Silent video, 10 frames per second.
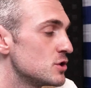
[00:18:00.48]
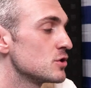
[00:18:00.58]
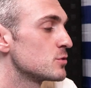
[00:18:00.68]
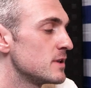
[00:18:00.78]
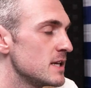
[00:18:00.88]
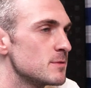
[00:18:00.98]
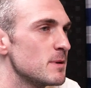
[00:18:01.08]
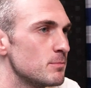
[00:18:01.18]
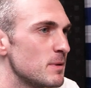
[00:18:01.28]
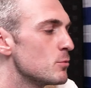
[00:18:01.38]
It's just we need to be
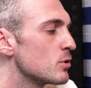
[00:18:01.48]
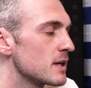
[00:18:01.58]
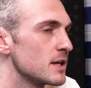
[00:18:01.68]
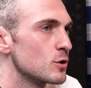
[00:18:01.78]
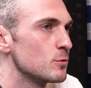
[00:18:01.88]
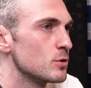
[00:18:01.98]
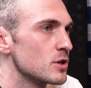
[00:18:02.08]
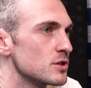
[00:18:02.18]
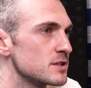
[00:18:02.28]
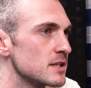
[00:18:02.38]
a bit more clinical, put
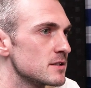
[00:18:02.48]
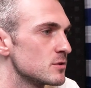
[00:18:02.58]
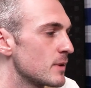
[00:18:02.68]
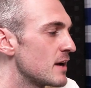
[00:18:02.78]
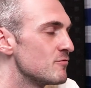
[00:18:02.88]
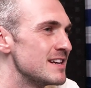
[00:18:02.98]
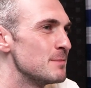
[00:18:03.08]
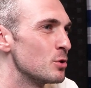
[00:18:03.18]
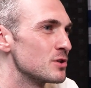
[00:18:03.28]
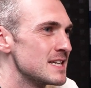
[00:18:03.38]
those chances away, and really
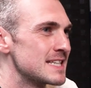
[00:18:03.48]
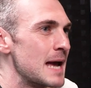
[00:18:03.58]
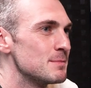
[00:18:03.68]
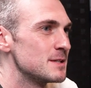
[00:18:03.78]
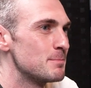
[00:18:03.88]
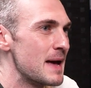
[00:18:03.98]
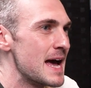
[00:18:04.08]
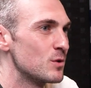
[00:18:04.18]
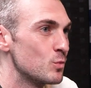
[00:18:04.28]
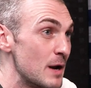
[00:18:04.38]
put these games to
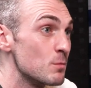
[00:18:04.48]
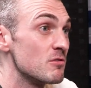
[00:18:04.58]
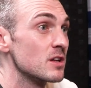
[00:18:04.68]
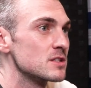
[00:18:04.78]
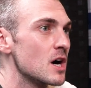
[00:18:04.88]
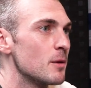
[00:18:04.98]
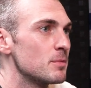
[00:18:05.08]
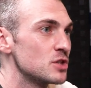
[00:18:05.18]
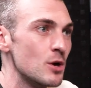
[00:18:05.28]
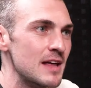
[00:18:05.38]
bed when we're on top.
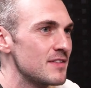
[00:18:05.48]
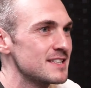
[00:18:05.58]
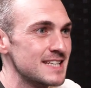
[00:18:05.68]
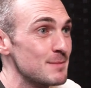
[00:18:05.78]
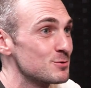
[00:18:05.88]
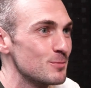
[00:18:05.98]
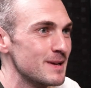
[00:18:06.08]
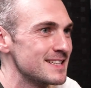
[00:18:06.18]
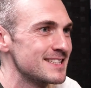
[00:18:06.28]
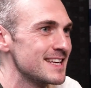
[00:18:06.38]
And don't let these teams come
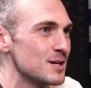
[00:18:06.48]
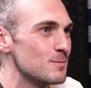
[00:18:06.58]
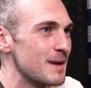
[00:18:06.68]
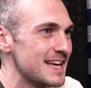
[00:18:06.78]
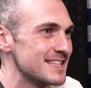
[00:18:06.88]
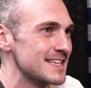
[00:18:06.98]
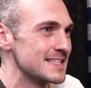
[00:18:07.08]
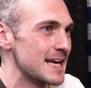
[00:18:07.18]
back into these